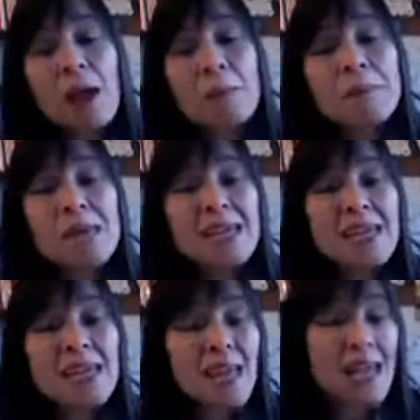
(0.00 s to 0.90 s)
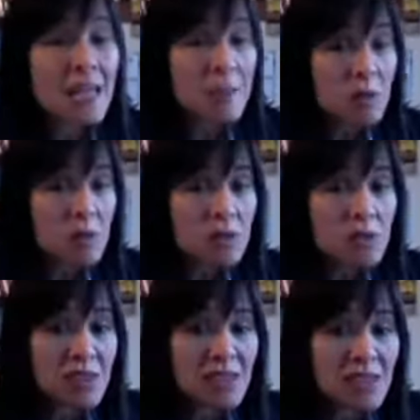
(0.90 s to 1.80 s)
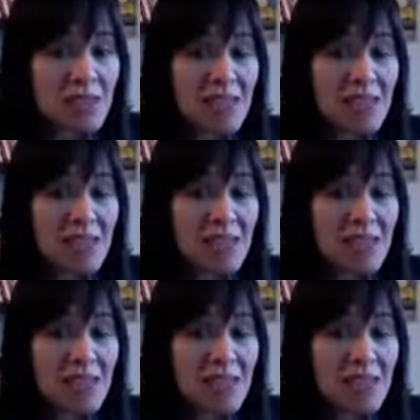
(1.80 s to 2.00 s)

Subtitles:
being able to think